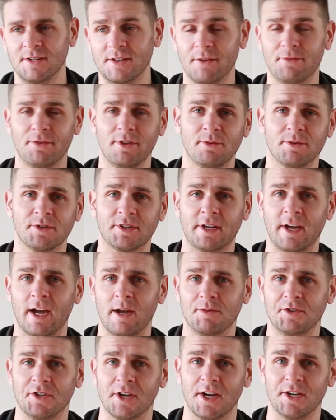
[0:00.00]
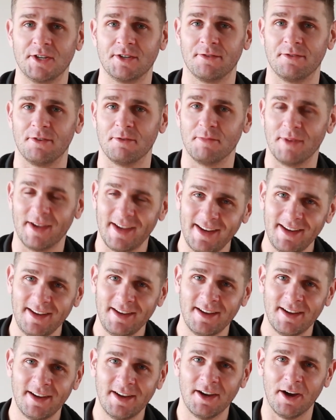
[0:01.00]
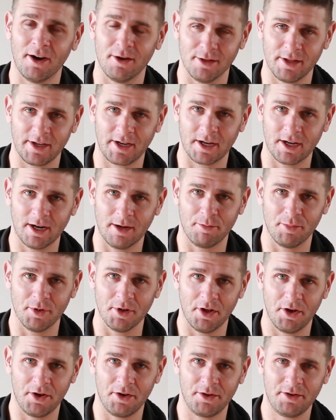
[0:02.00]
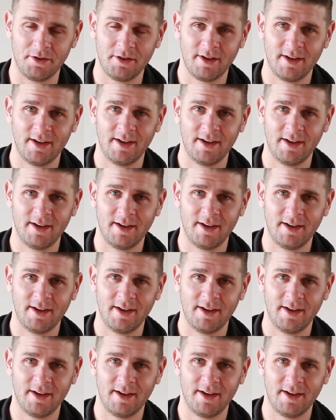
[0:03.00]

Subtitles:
Definitely was a game changer for me. I'll link it up below.